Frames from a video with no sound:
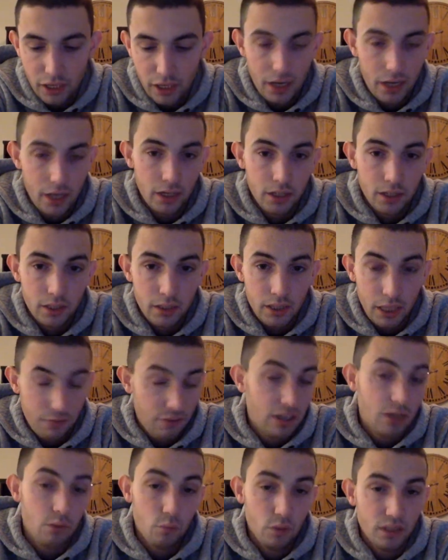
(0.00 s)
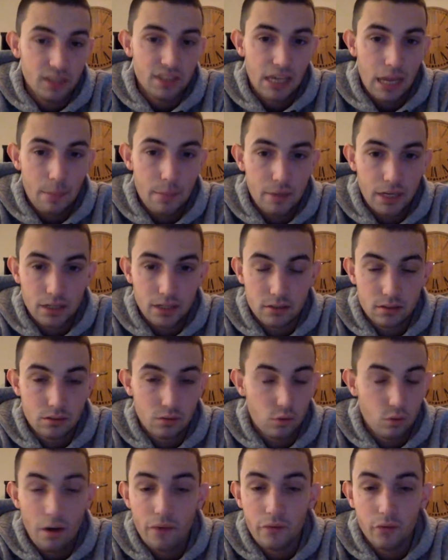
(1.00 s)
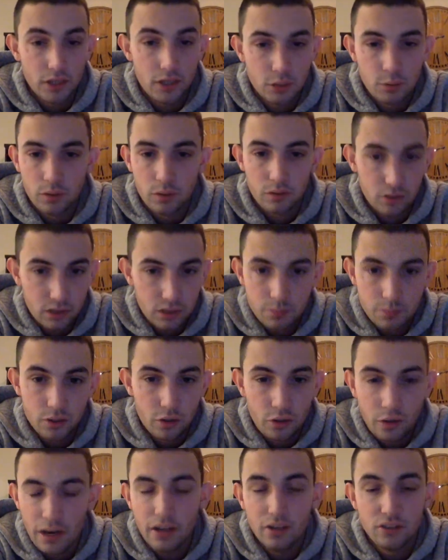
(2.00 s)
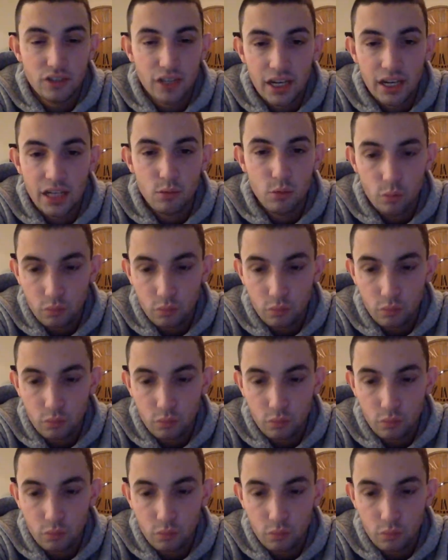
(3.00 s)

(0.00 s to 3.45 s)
if he can win this game against whoever it is, whether it's Clemson or Ohio State,